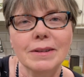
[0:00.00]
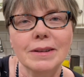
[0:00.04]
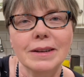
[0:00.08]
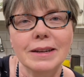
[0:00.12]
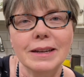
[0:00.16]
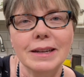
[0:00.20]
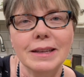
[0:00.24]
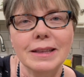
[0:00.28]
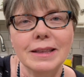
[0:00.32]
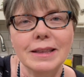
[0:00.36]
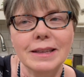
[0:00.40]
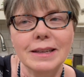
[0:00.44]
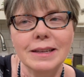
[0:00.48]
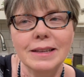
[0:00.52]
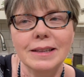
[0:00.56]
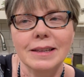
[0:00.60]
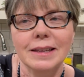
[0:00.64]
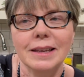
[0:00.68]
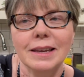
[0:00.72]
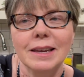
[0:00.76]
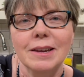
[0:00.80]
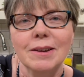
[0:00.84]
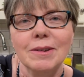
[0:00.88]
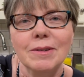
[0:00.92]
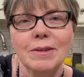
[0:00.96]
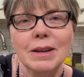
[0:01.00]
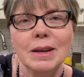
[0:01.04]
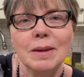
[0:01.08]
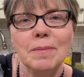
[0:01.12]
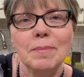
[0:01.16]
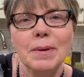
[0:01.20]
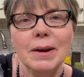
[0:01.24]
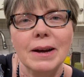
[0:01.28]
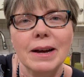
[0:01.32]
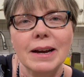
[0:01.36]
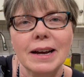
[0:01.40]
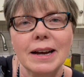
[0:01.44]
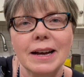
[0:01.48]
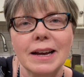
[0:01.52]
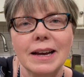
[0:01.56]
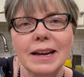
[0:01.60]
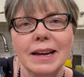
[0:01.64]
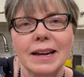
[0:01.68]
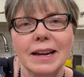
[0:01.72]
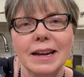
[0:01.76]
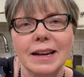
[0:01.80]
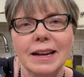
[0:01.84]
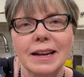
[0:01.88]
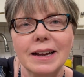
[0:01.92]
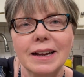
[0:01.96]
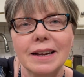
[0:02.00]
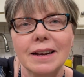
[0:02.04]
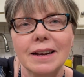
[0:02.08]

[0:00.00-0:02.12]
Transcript: Look at this cutie pie.